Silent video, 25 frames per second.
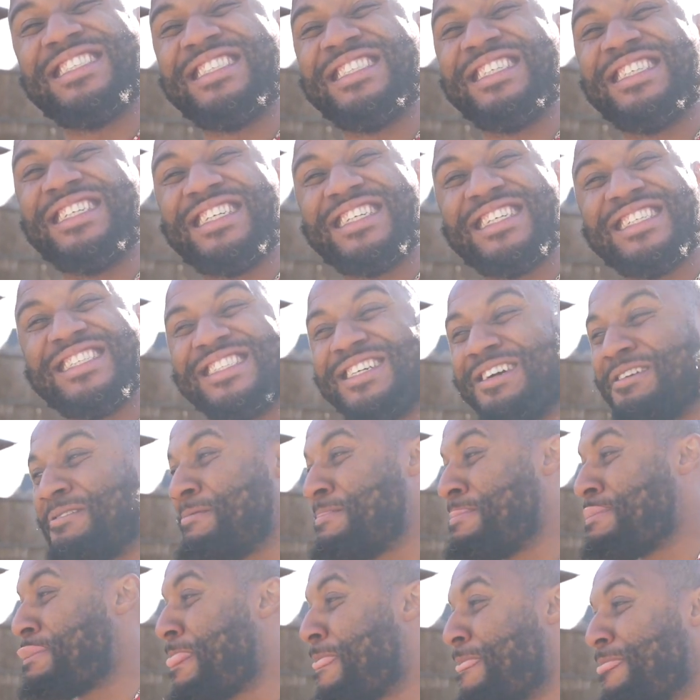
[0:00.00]

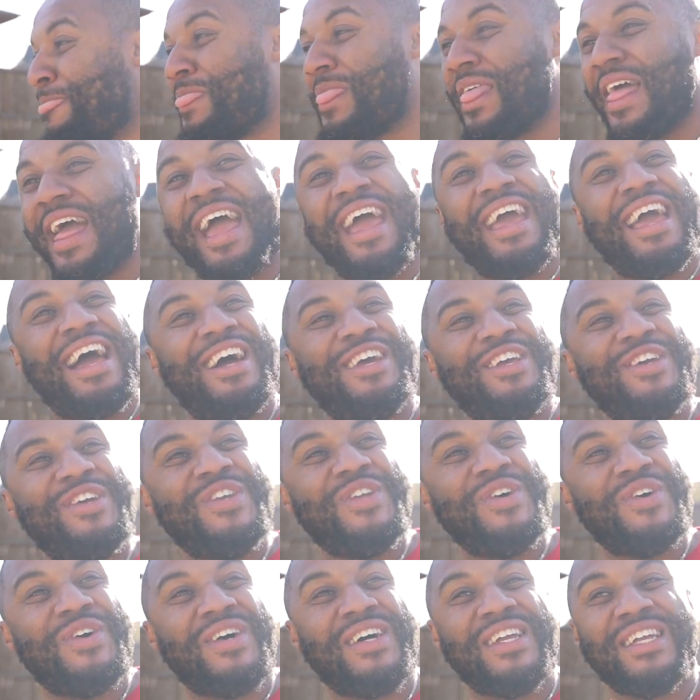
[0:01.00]
Uh, hey, how
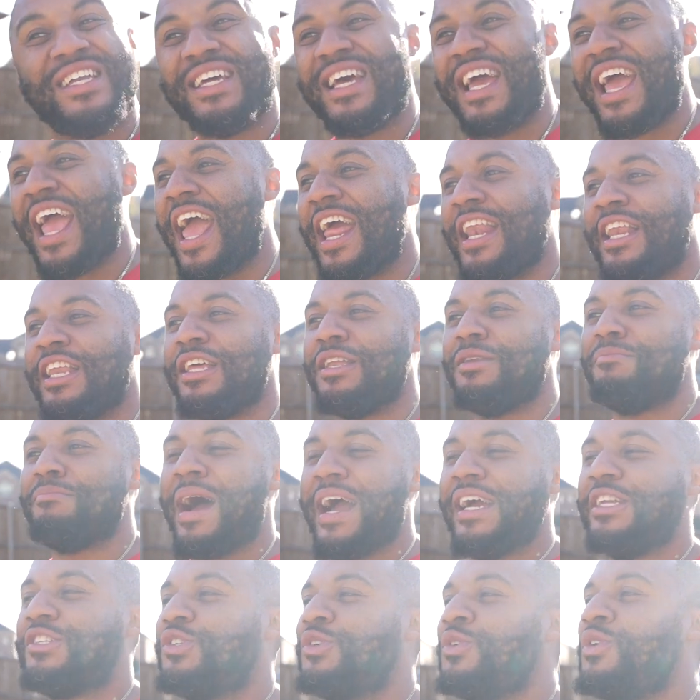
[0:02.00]
you doing? And
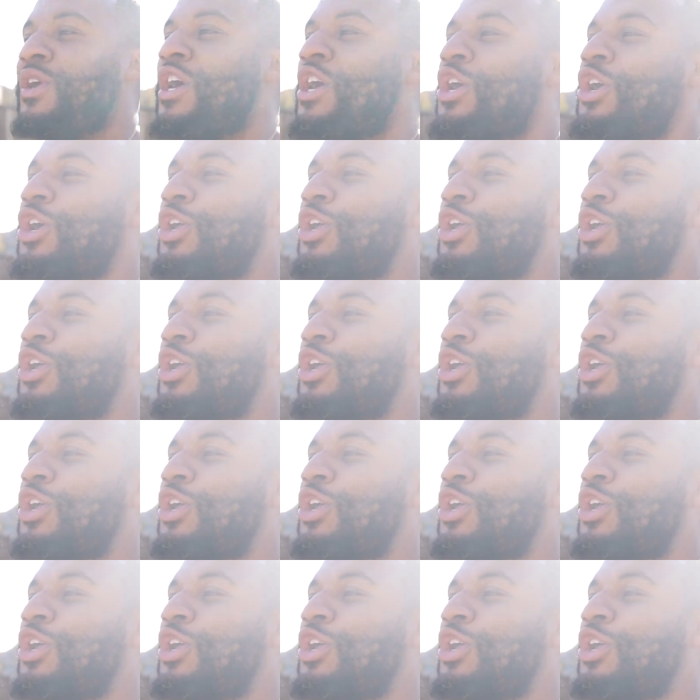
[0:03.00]
mind you,